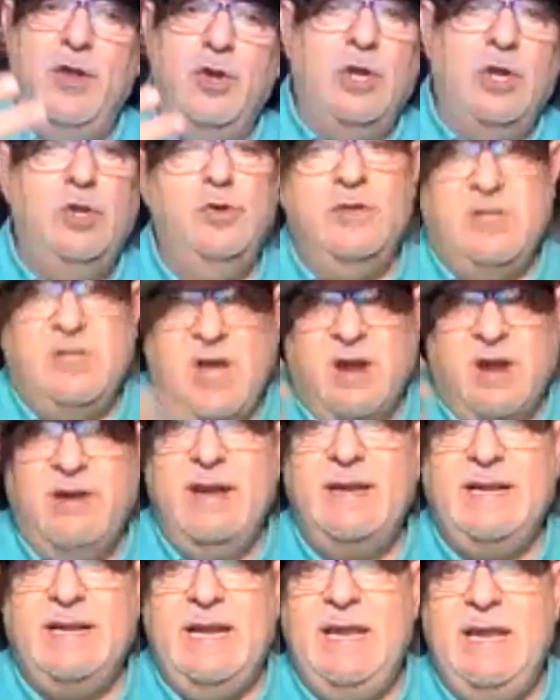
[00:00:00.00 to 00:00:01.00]
You can do it
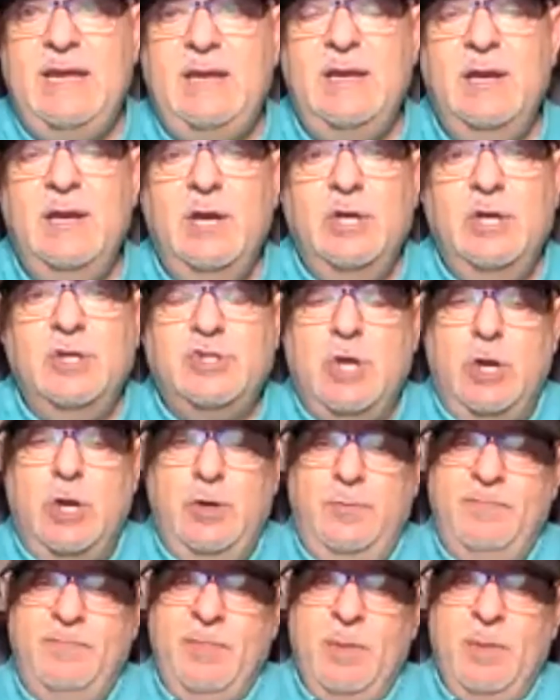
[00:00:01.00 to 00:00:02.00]
directly.
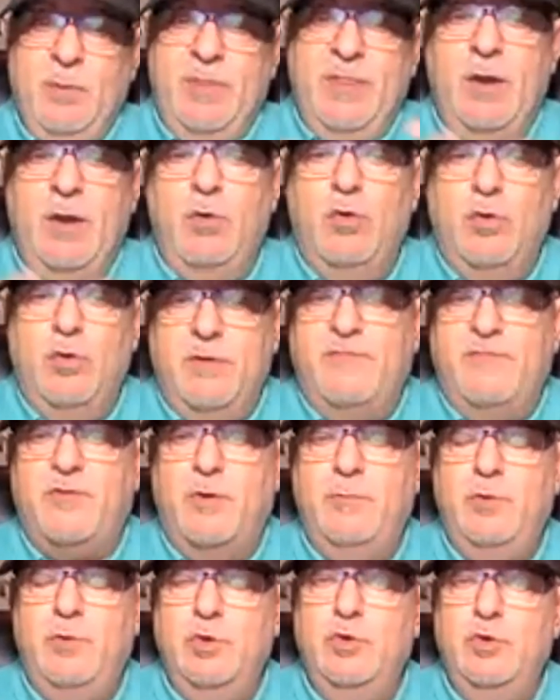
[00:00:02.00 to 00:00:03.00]
So when they order
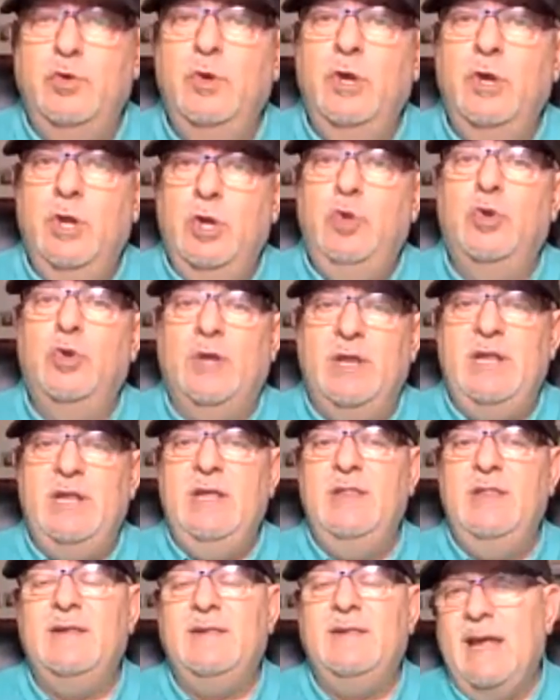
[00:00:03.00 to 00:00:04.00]
from you, you can
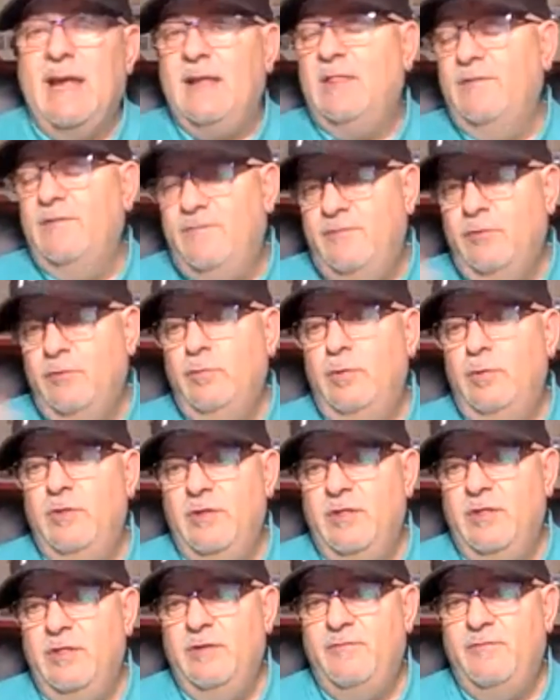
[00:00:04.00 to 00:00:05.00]
either take the
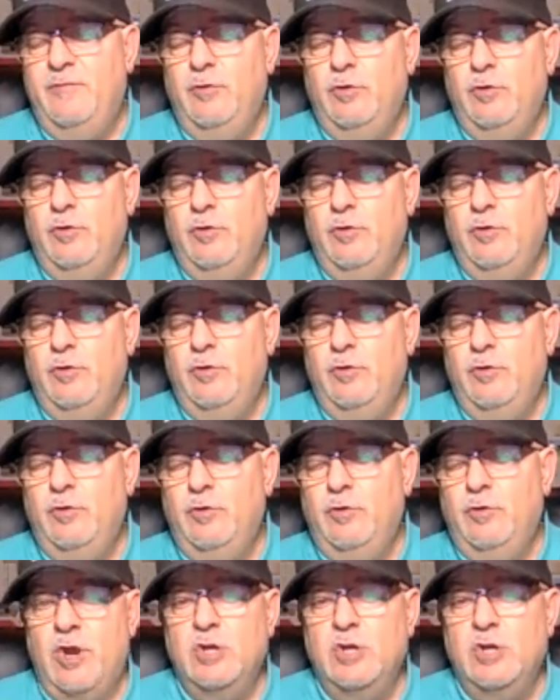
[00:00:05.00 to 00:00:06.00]
full
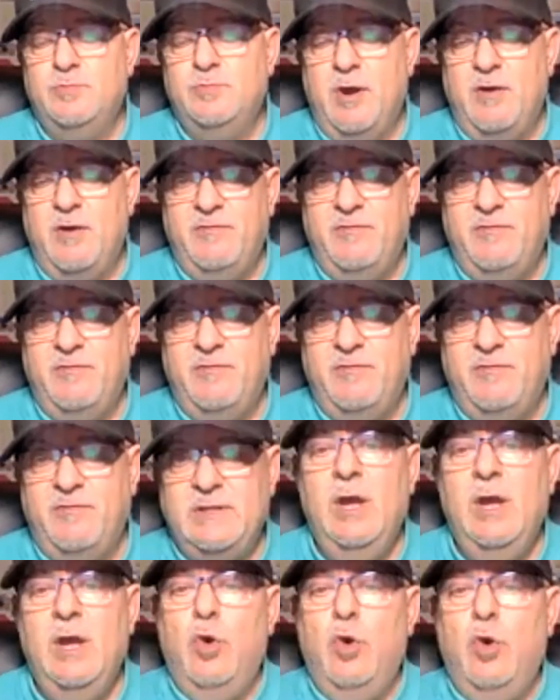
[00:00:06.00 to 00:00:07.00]
gross profit,
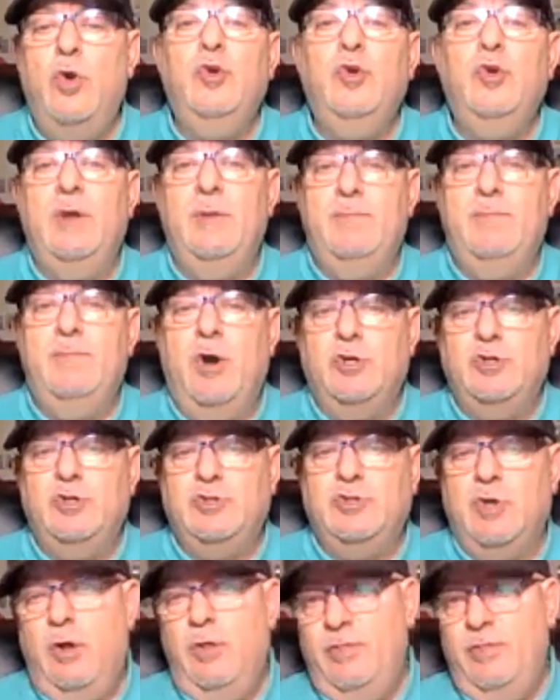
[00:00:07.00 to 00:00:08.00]
or you can
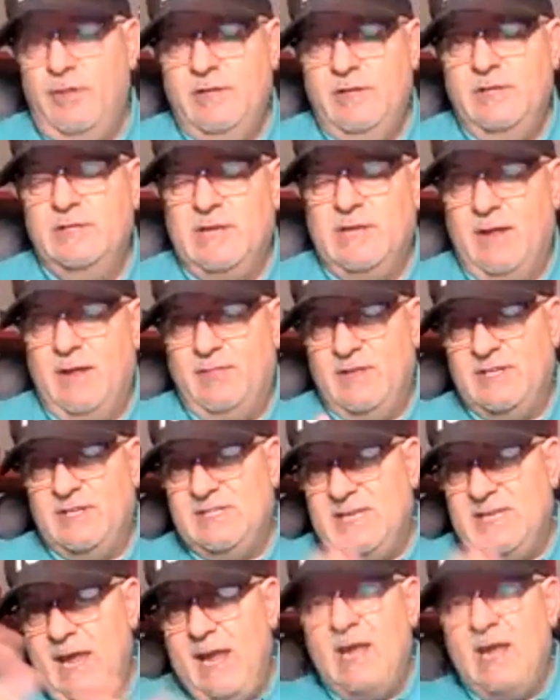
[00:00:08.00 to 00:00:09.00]
pass on the discount. The
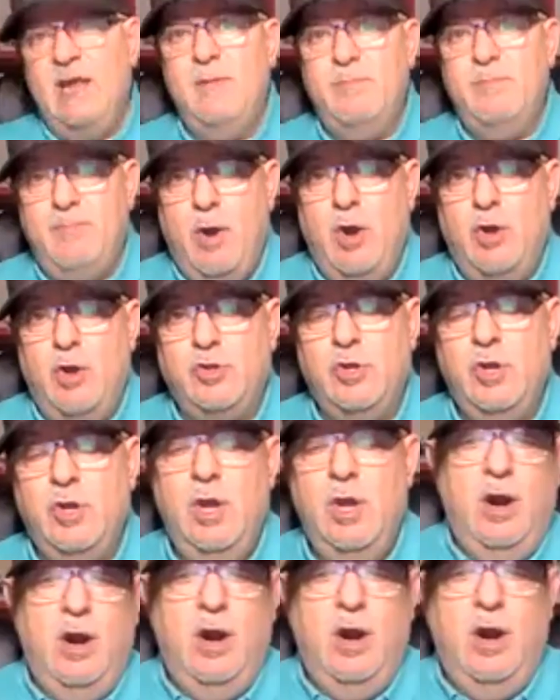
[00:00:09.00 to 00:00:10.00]
second part
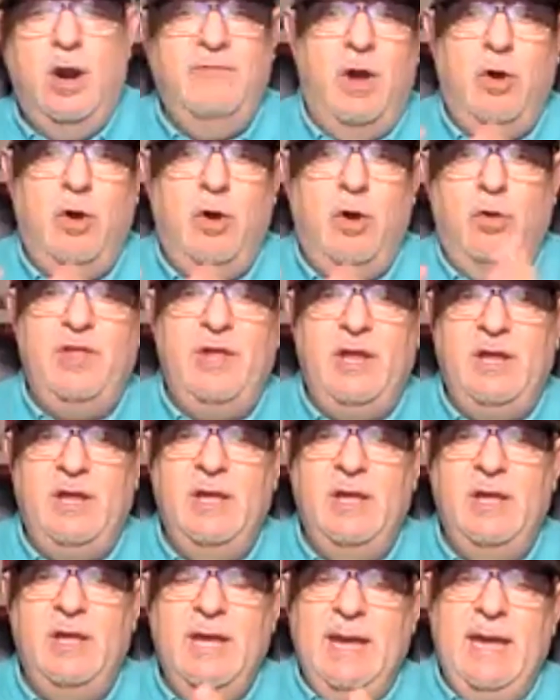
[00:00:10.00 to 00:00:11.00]
of the whole
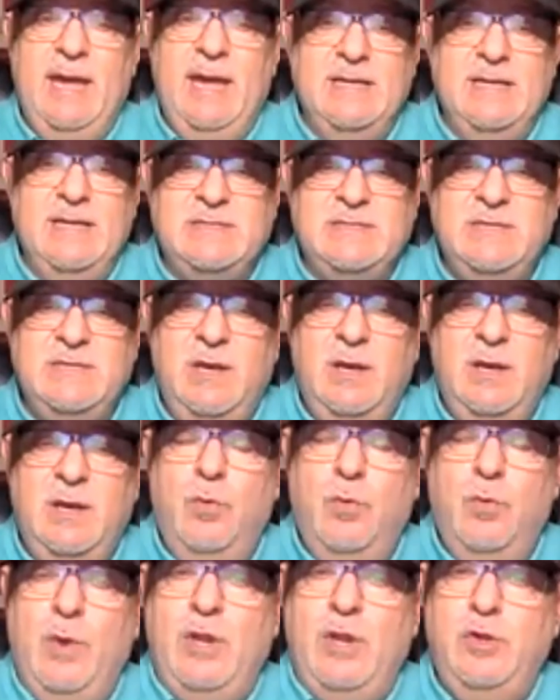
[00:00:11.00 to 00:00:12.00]
thing is
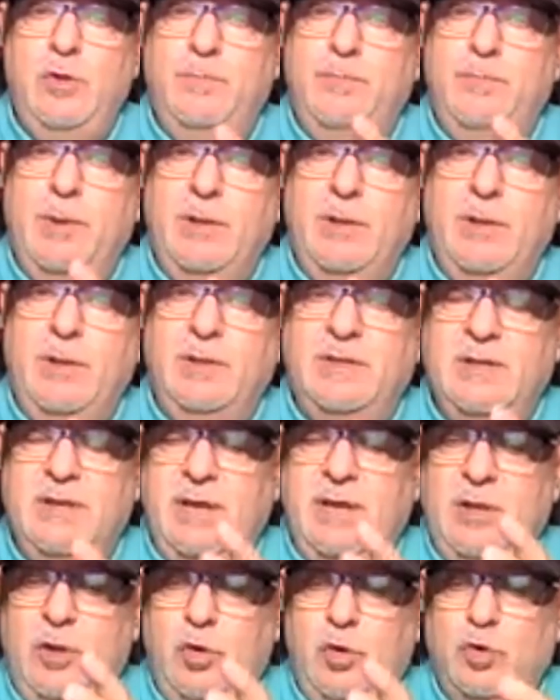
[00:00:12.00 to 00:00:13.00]
when you build
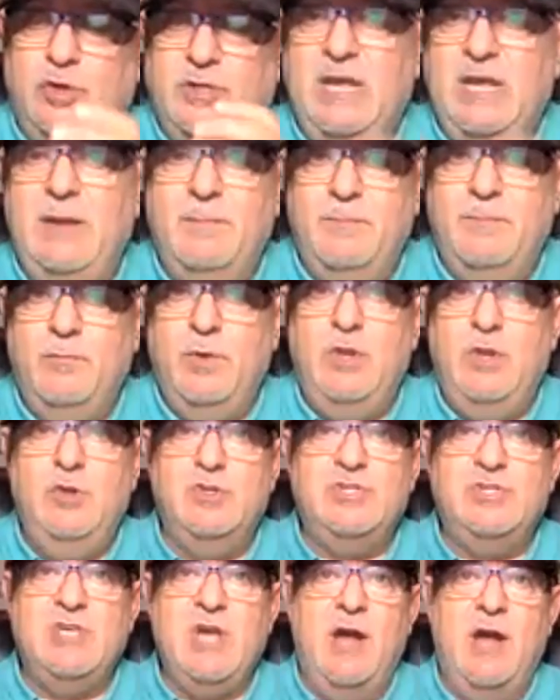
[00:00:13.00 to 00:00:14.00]
your team, when
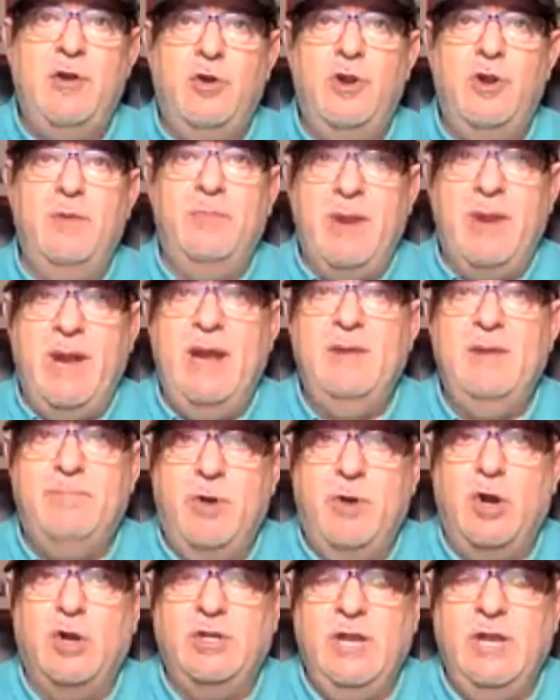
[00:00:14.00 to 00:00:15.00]
you sign on a
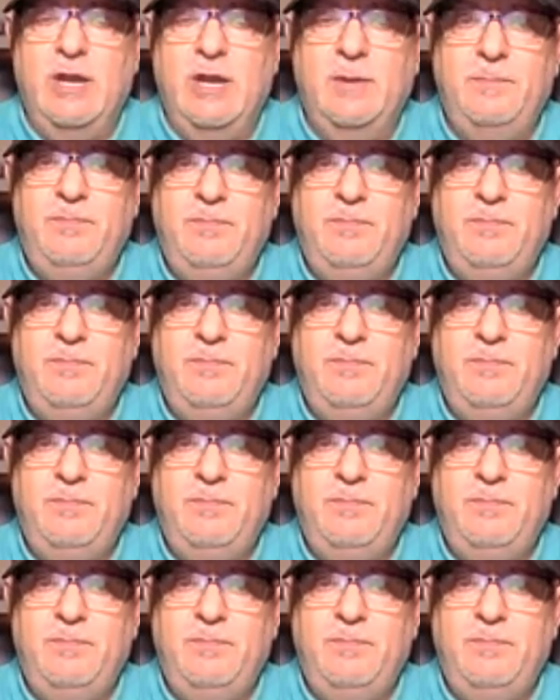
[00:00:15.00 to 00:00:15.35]
brand partner.